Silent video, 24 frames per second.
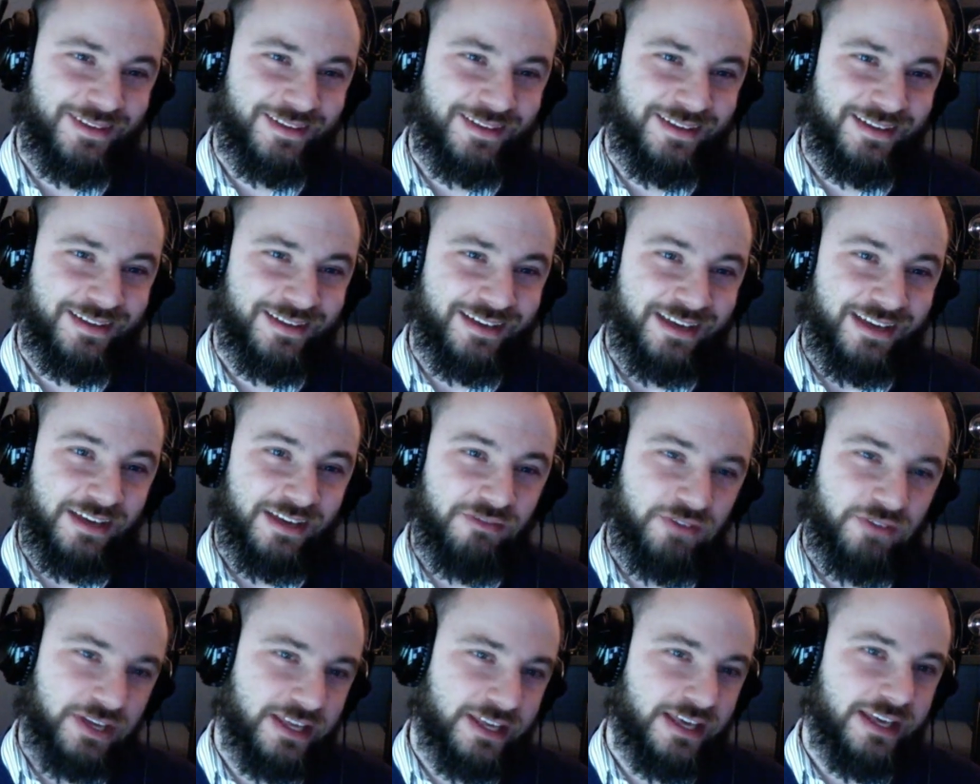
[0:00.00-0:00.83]
if I
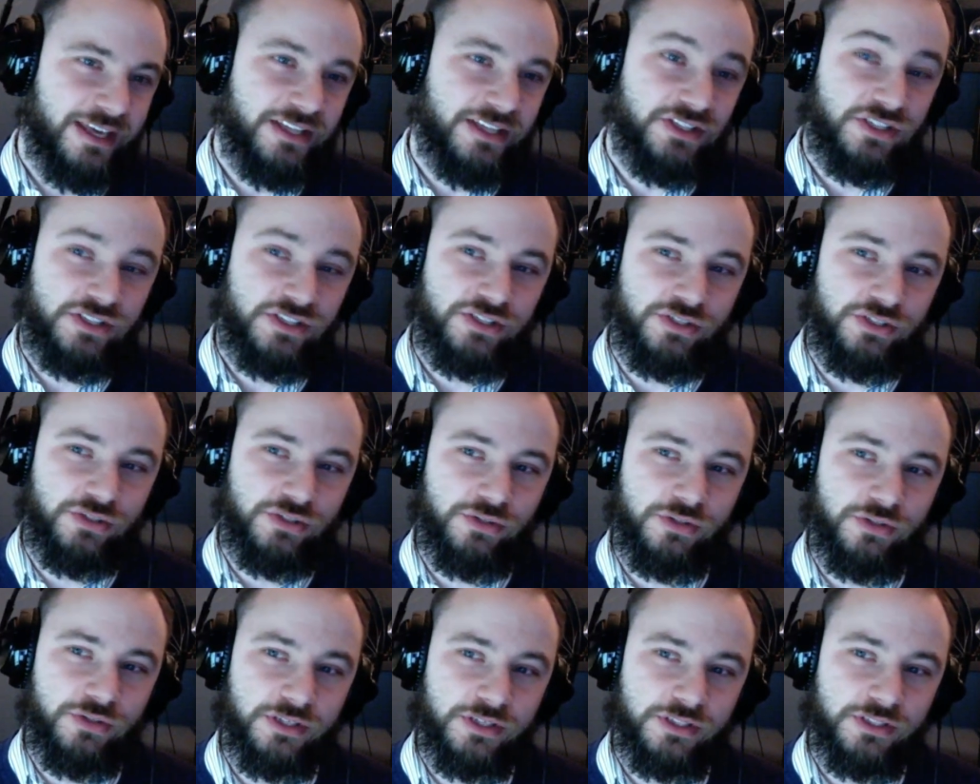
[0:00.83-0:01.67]
can't just do
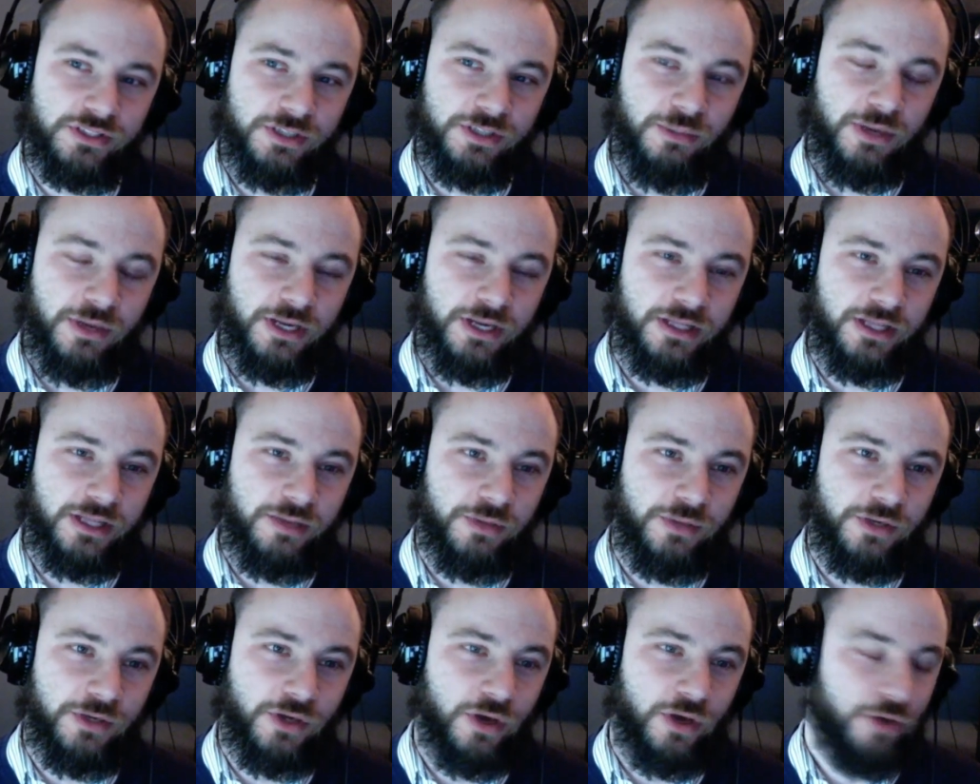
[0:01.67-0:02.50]
this, somebody let me
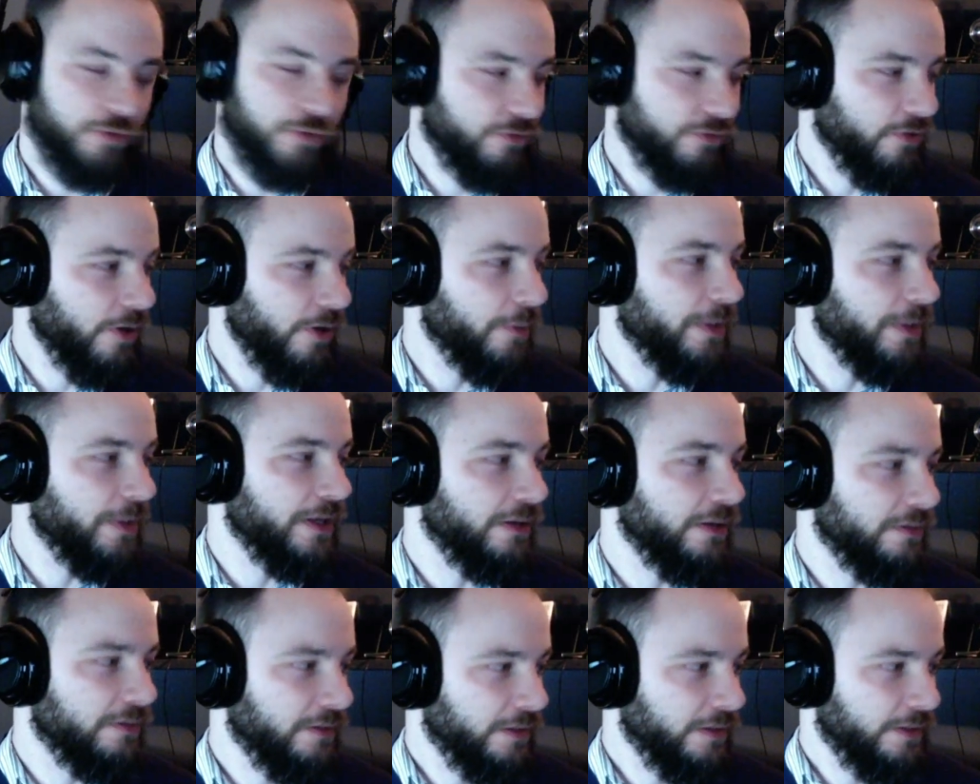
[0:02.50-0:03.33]
know. So I
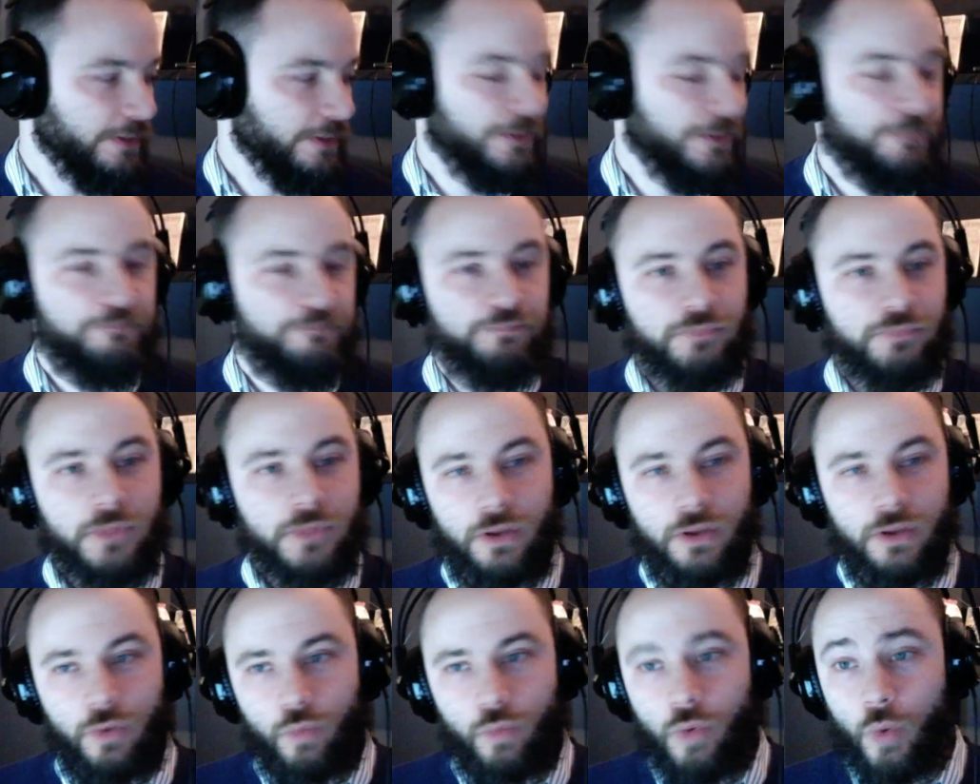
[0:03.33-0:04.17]
mean,
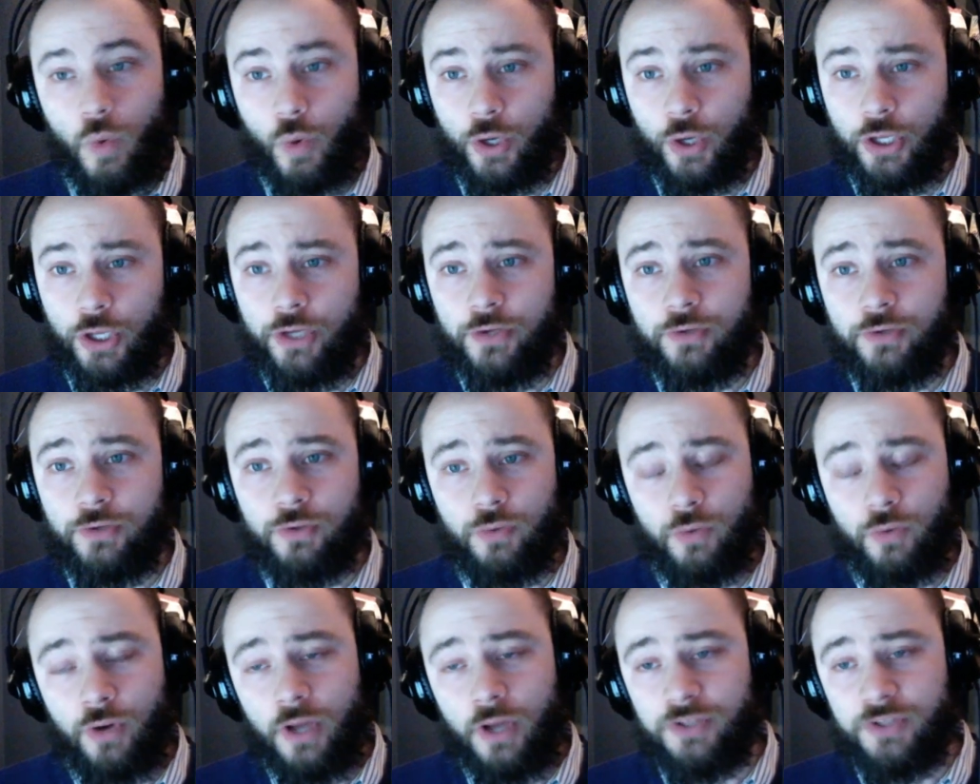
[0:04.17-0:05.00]
what we're going to do, we're
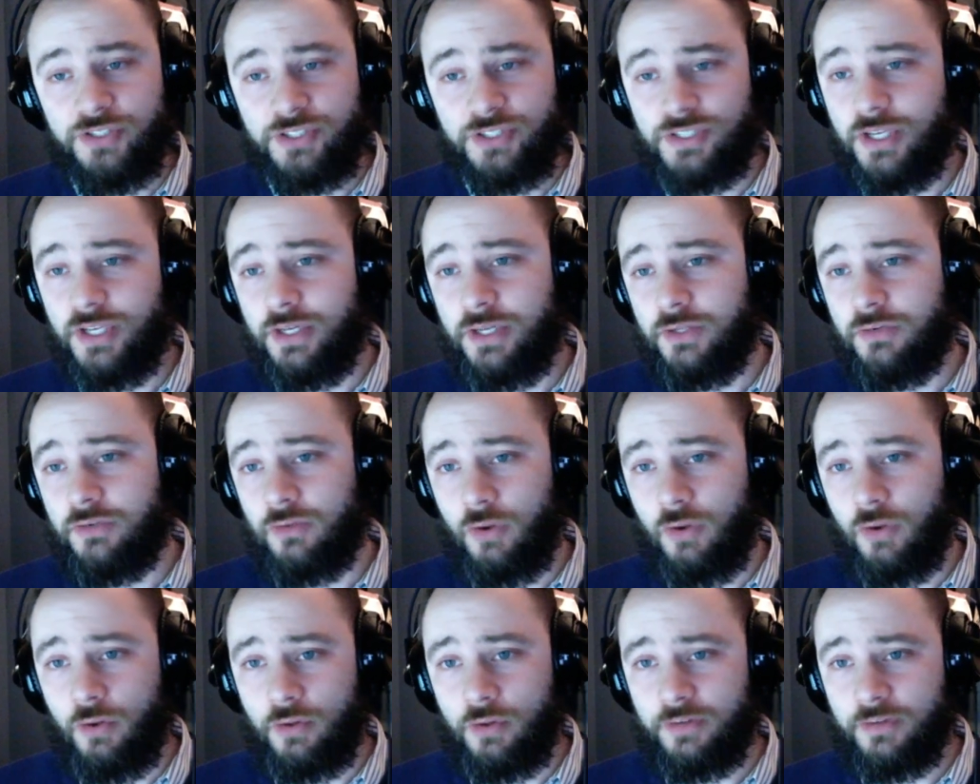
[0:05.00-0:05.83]
not just going to
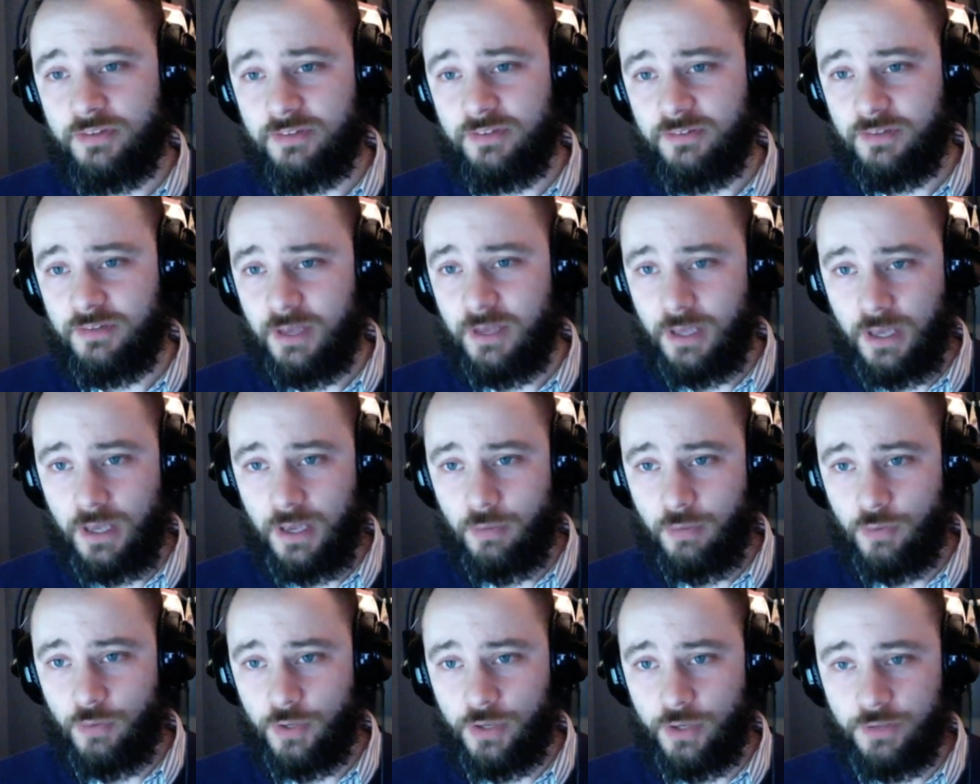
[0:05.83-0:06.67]
install this and say, hey,
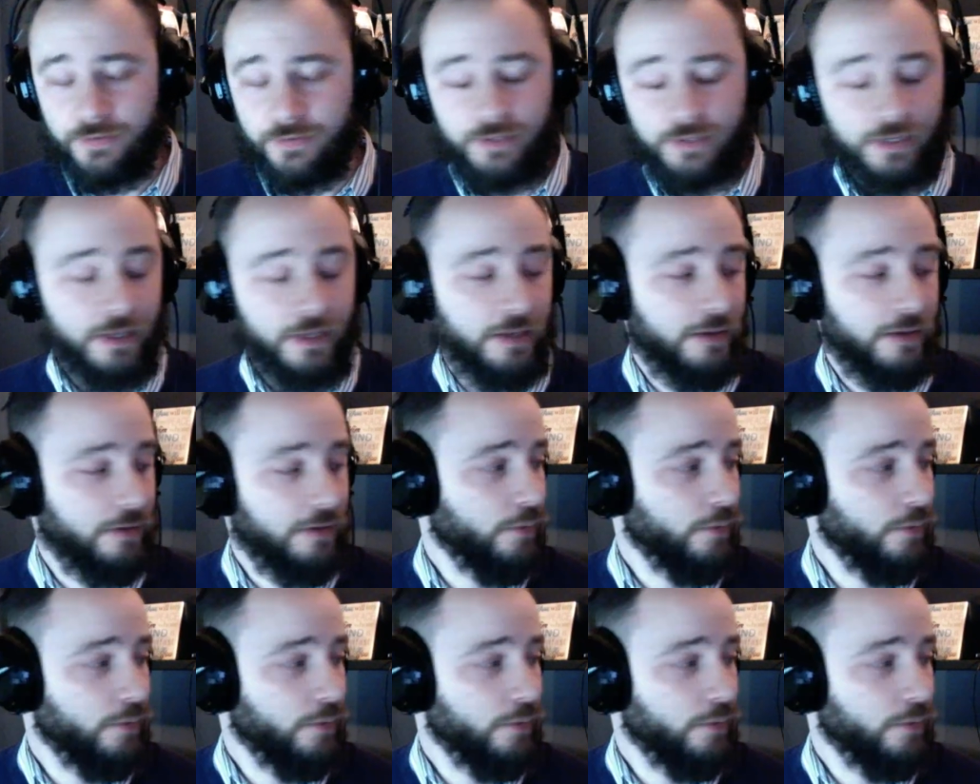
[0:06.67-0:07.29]
we're done today.